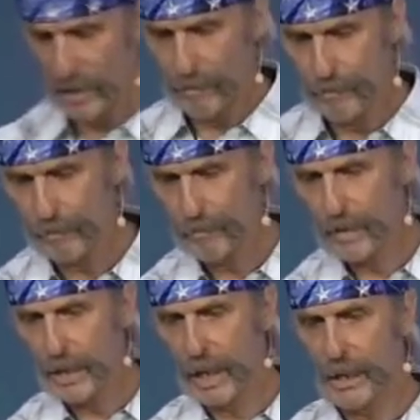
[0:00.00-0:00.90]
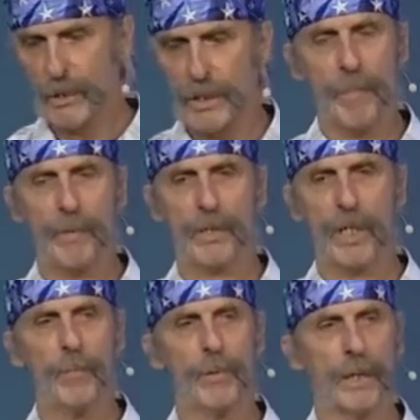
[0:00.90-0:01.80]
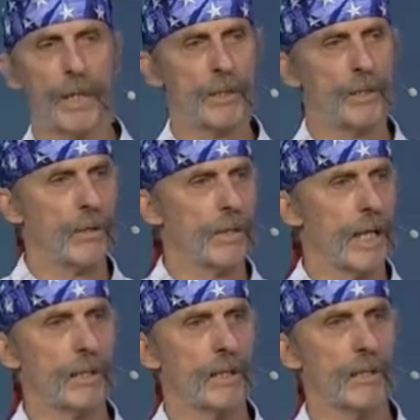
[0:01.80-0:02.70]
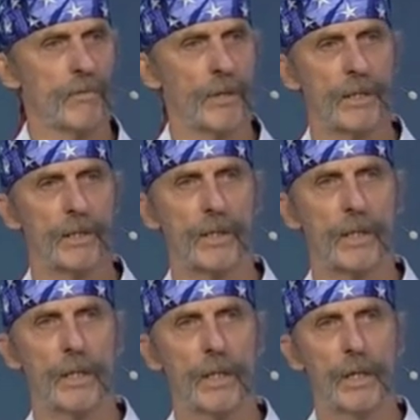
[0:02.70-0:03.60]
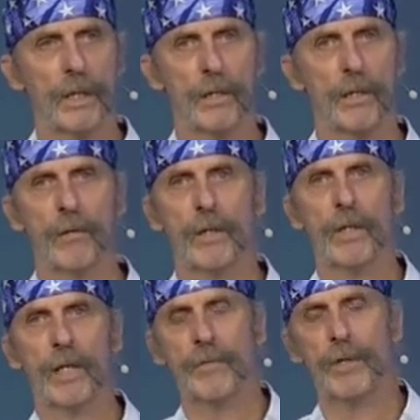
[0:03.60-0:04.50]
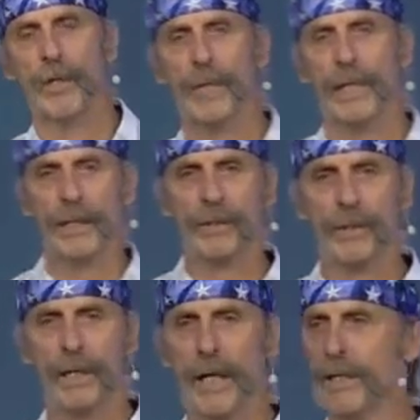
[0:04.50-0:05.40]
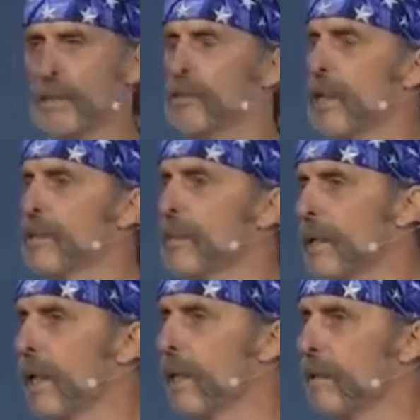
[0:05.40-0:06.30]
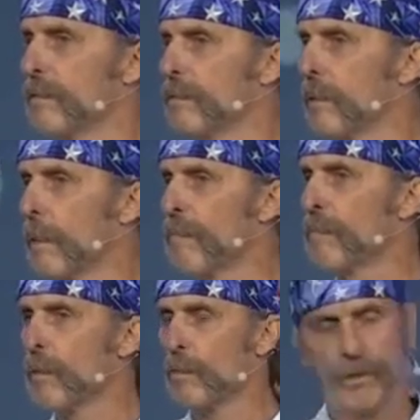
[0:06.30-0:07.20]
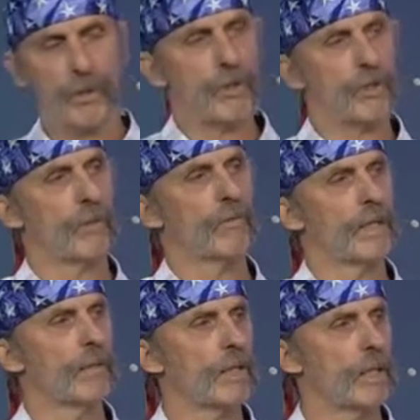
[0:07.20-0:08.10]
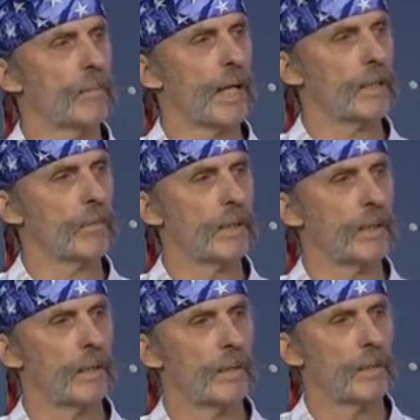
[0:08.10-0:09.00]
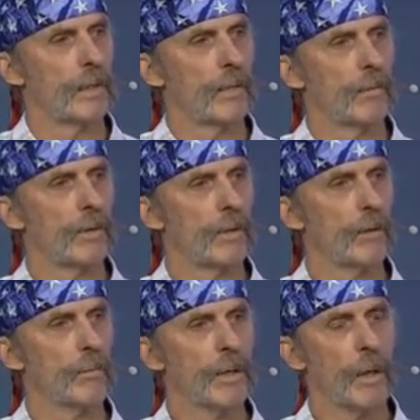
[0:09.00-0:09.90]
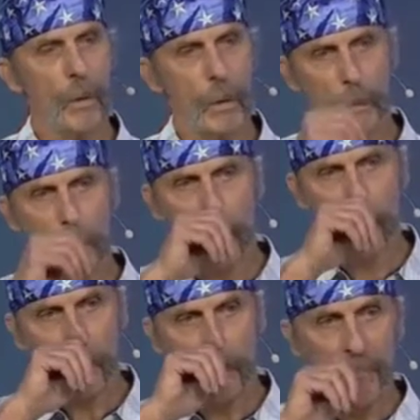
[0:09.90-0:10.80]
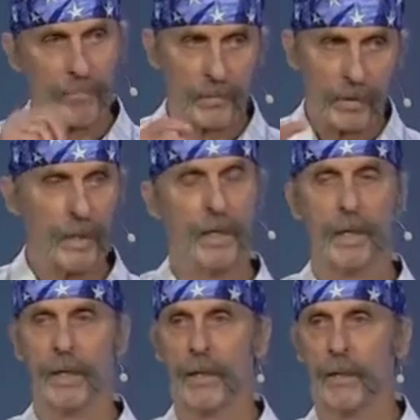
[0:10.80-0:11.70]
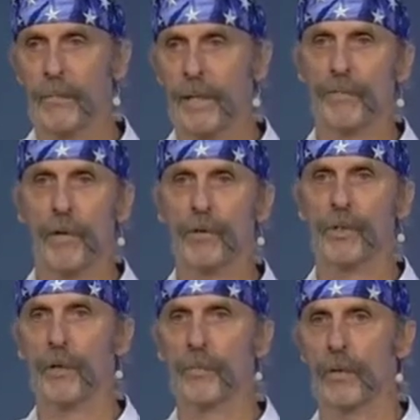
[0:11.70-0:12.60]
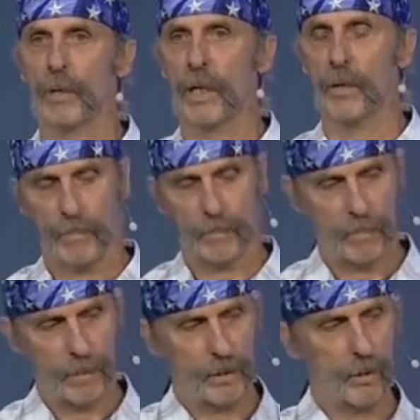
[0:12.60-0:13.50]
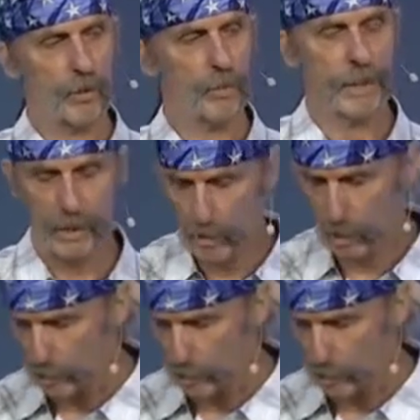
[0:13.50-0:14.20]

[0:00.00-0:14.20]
um, I just kept it simple, and I just started texting friends and, you know, have you heard about X39? It's changed my life. Watch this short video and get back to me. Well, lo and behold, my phone started blowing up. My social media